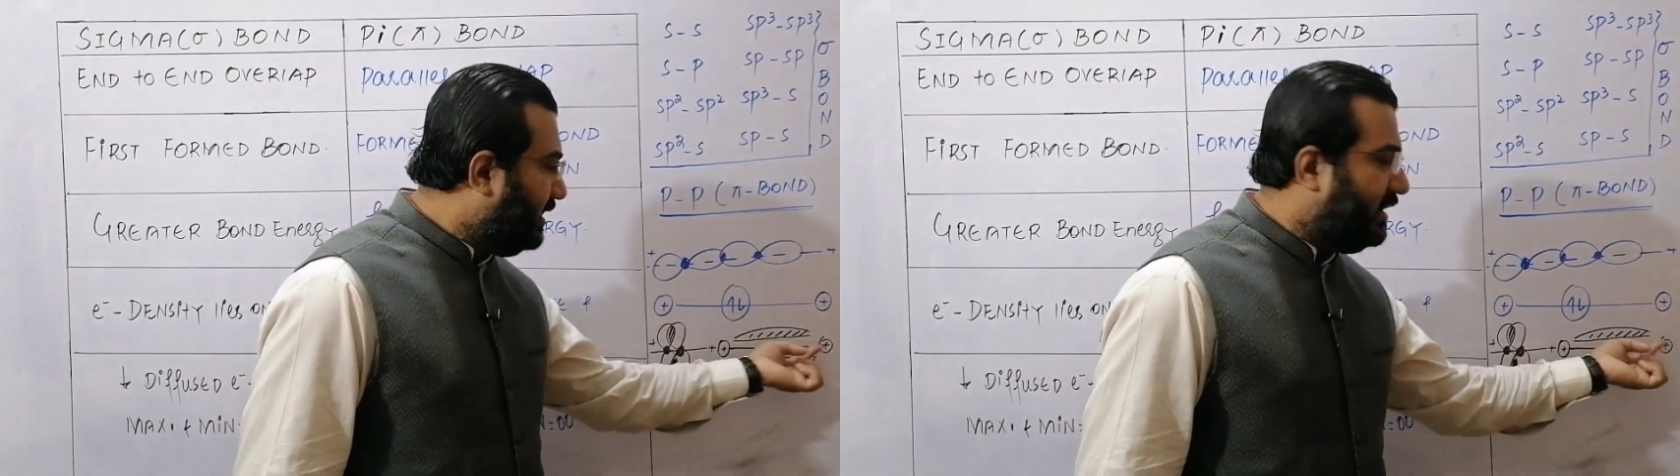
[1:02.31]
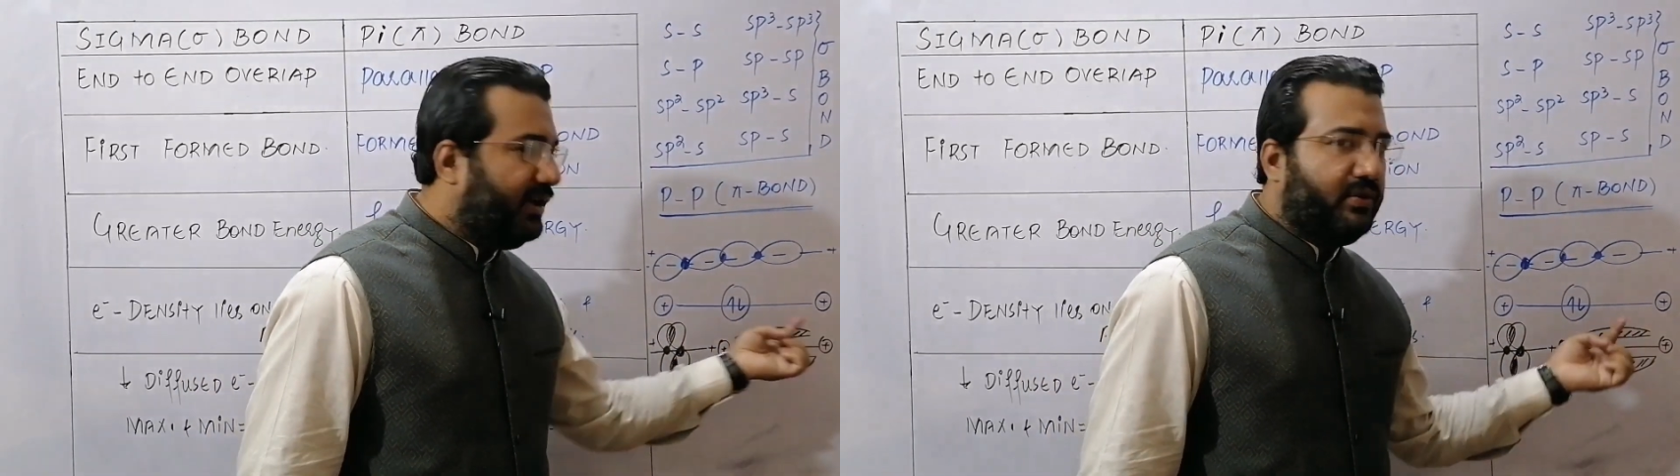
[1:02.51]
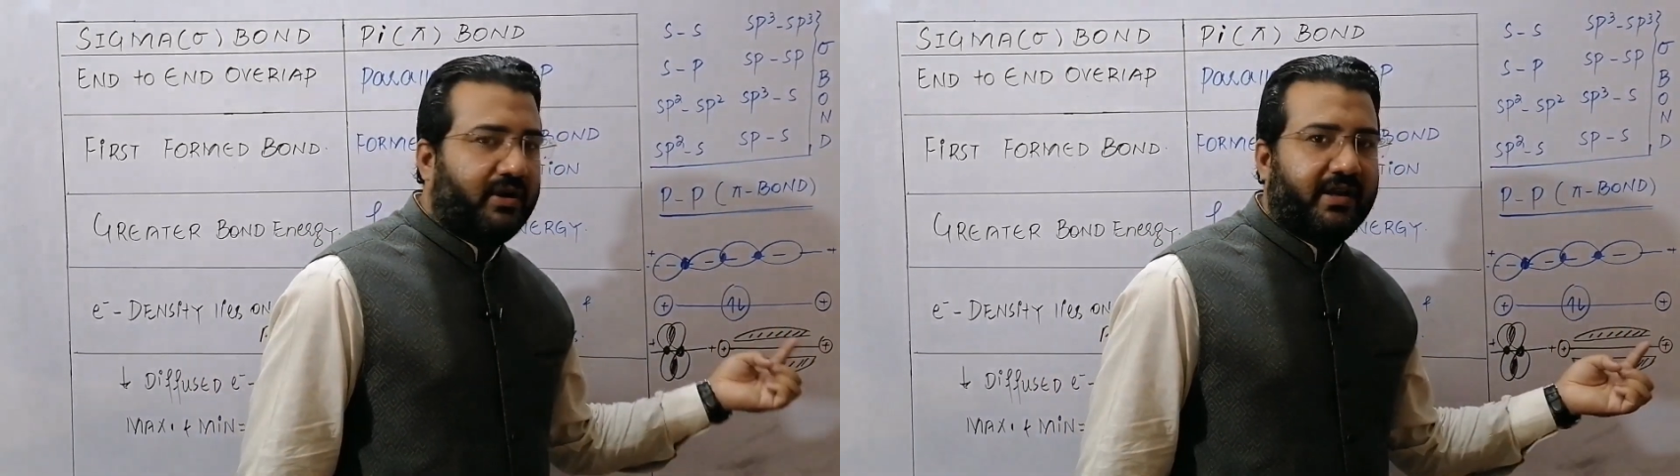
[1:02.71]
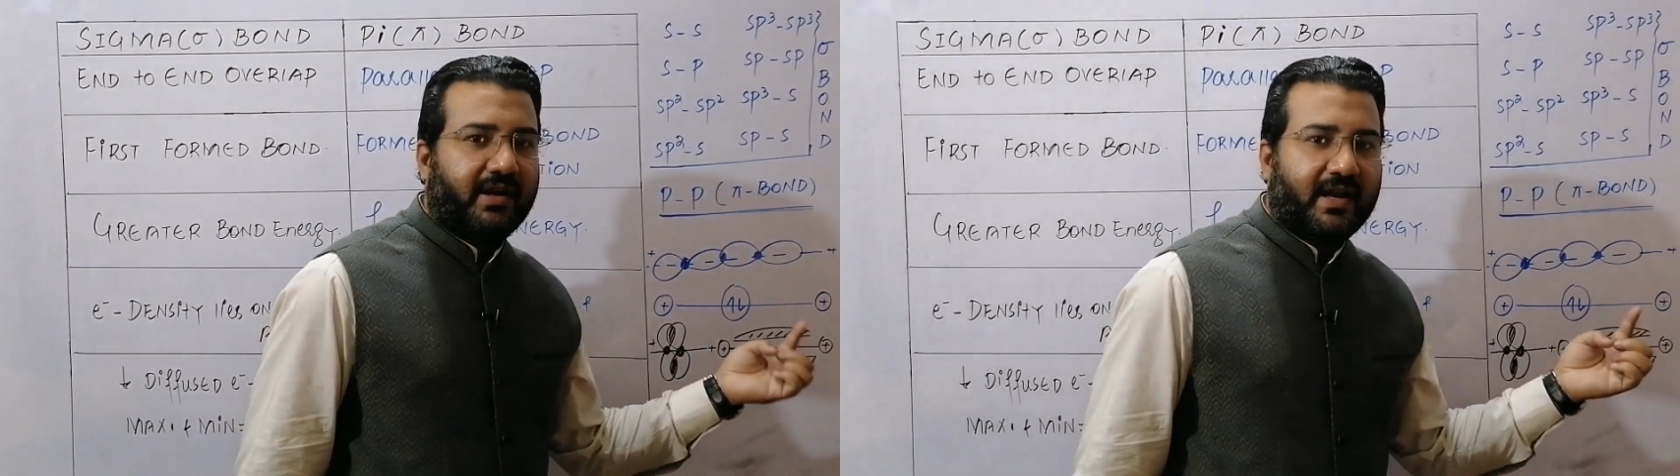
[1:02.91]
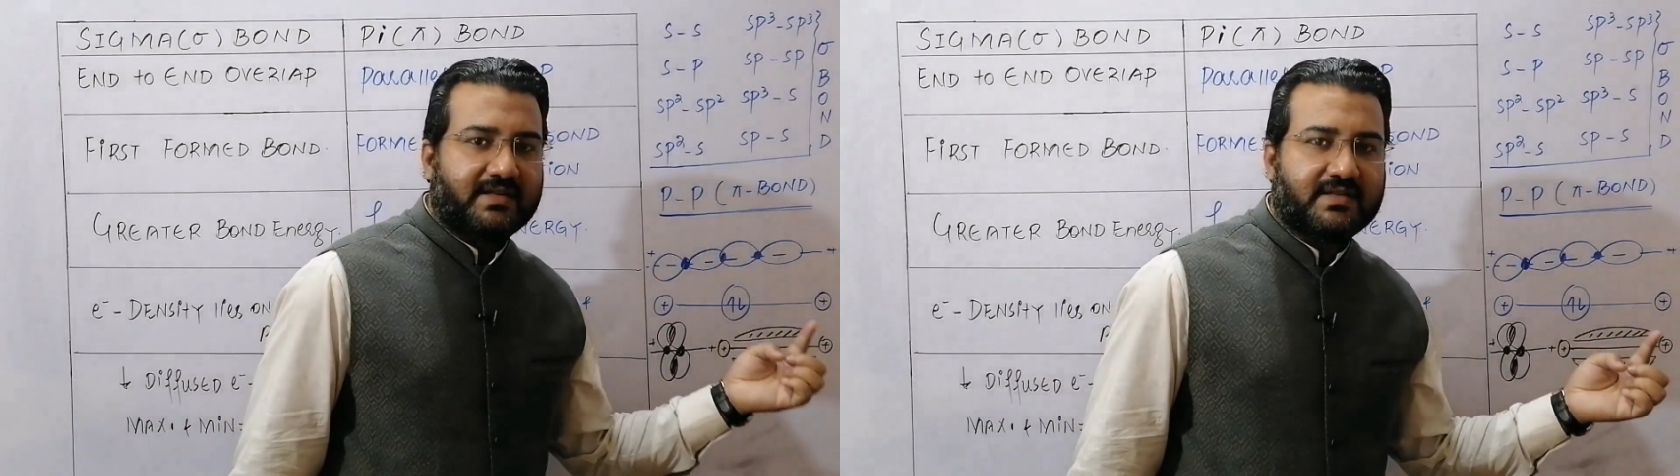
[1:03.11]

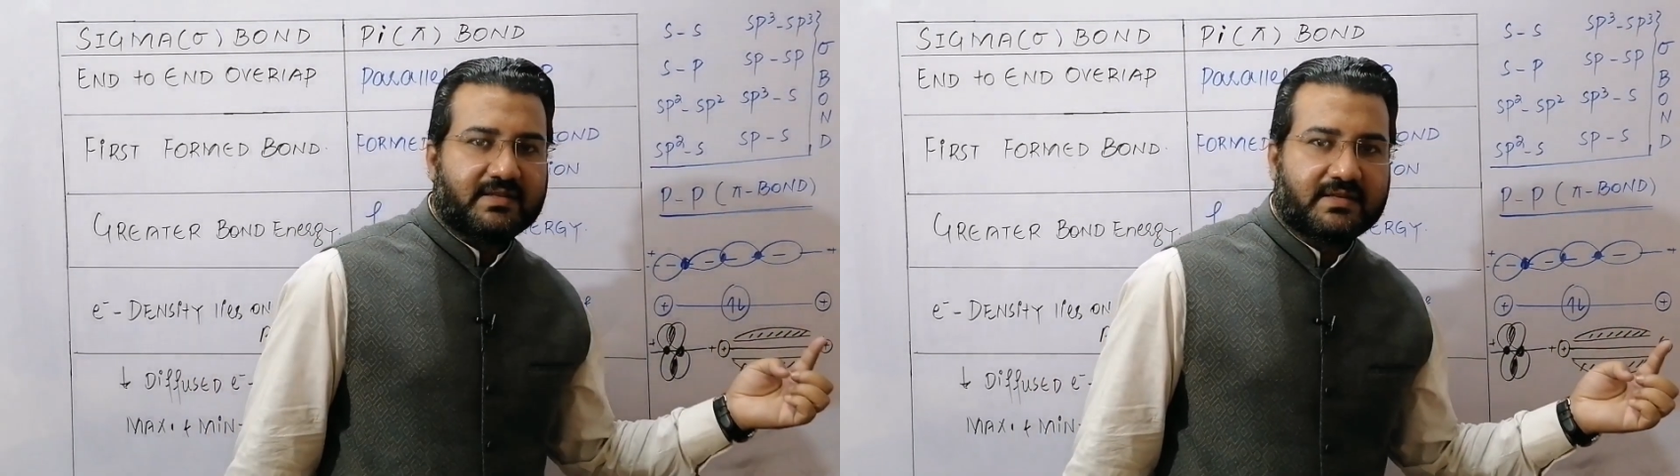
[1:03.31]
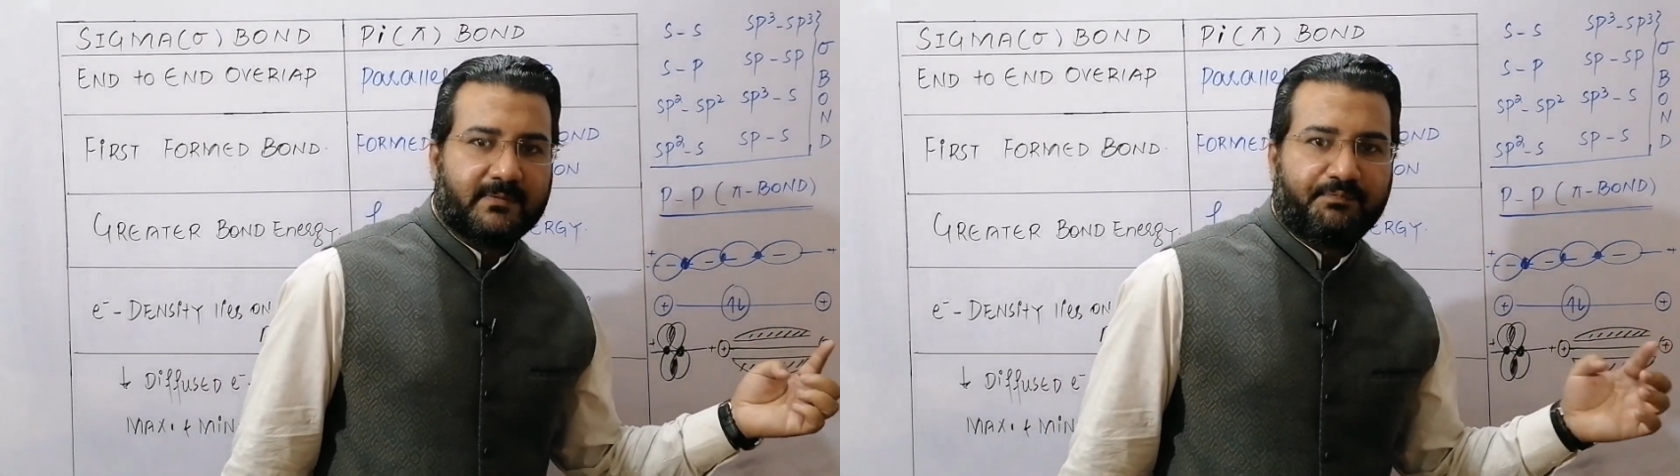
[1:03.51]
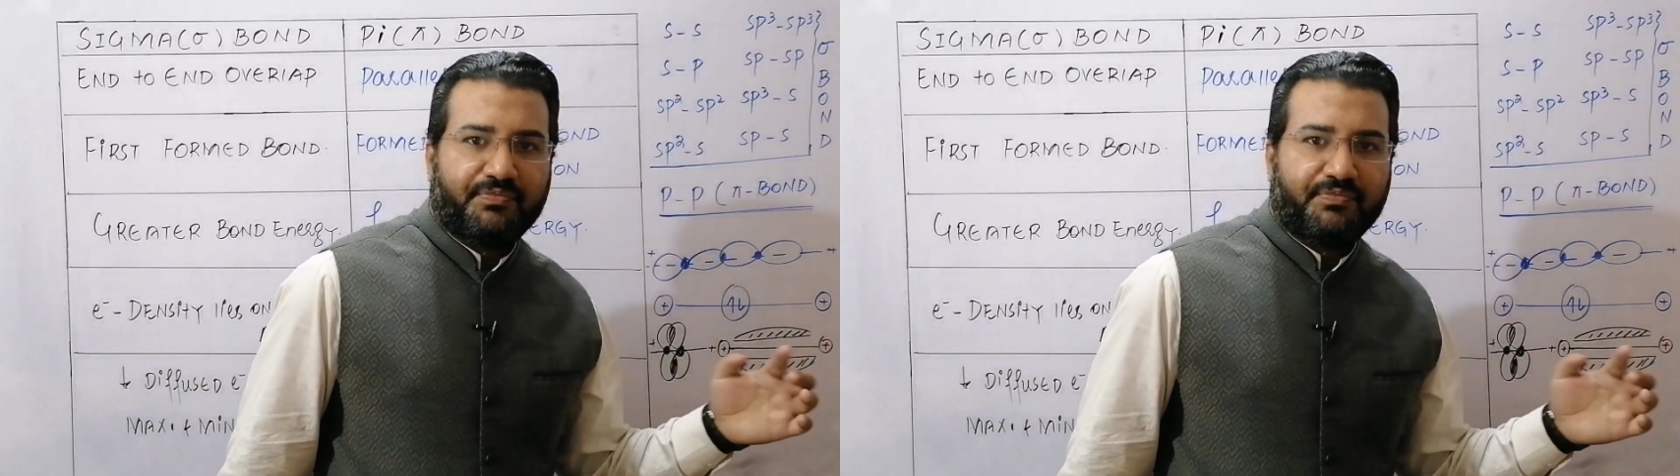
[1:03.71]
nuclear axis.